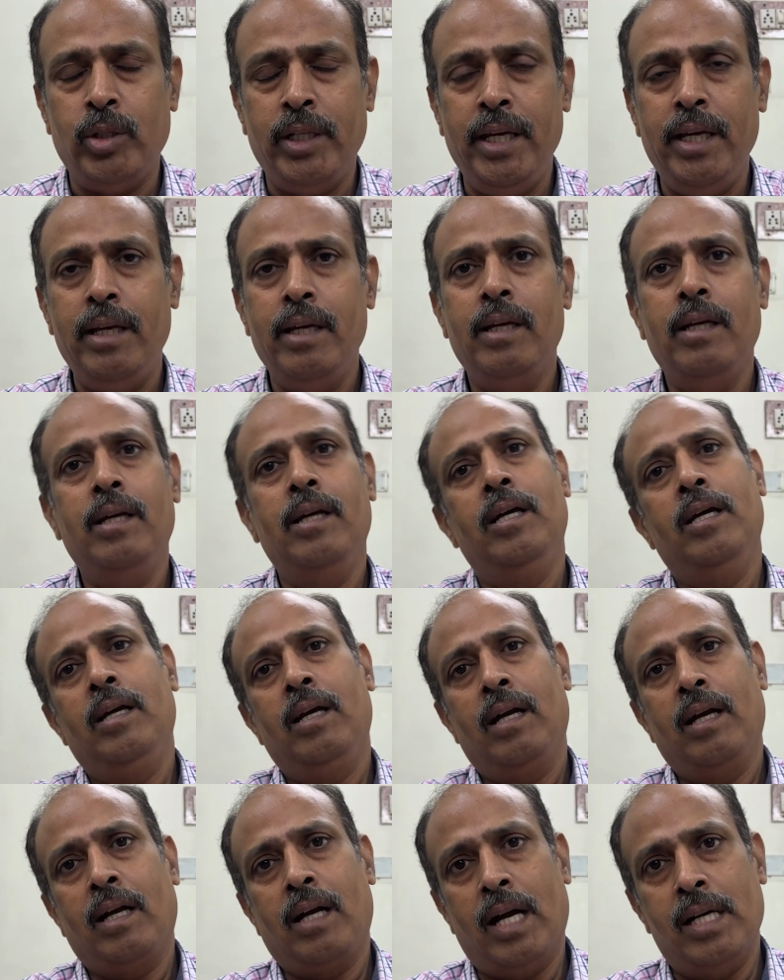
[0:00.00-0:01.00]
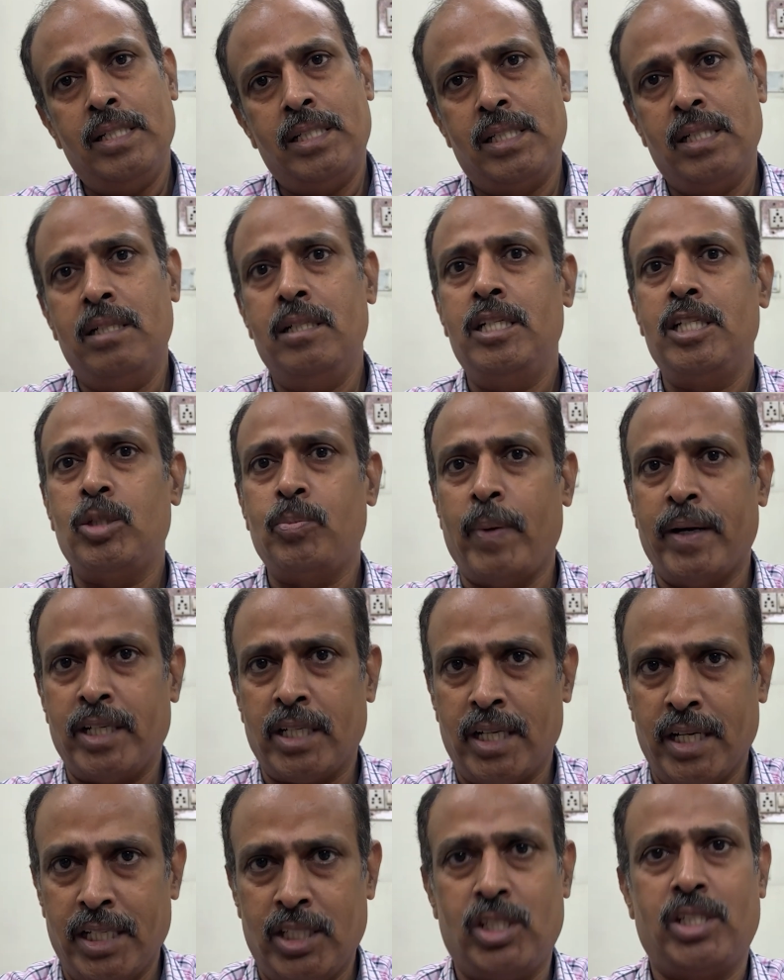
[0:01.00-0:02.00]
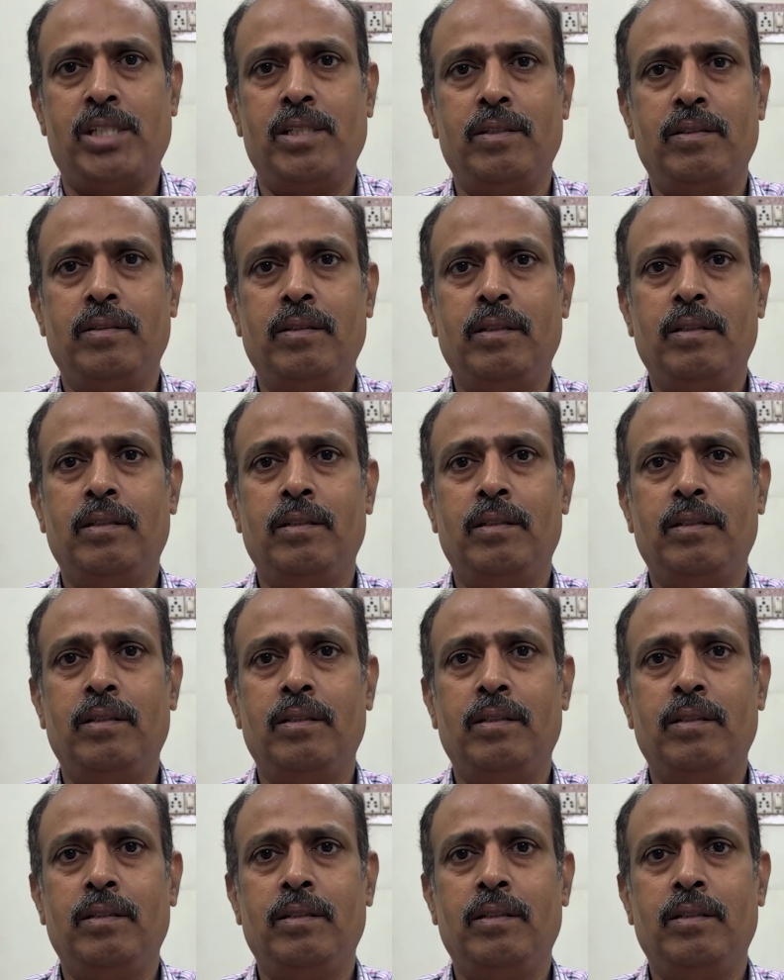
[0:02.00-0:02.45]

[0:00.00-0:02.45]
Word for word: the concerned specialist.